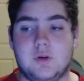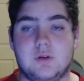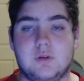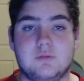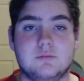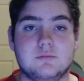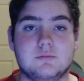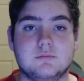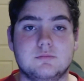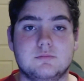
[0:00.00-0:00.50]

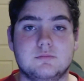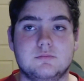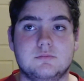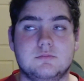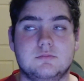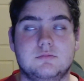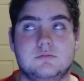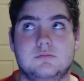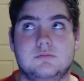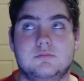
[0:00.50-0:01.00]
well,
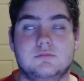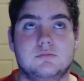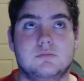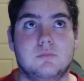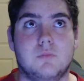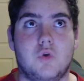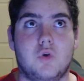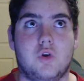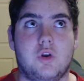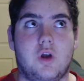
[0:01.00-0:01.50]

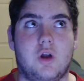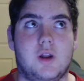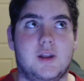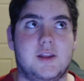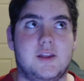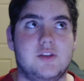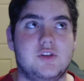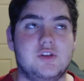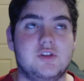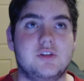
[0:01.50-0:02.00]
more
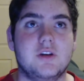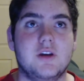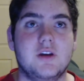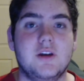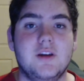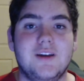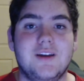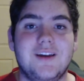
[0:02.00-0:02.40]
knowledge.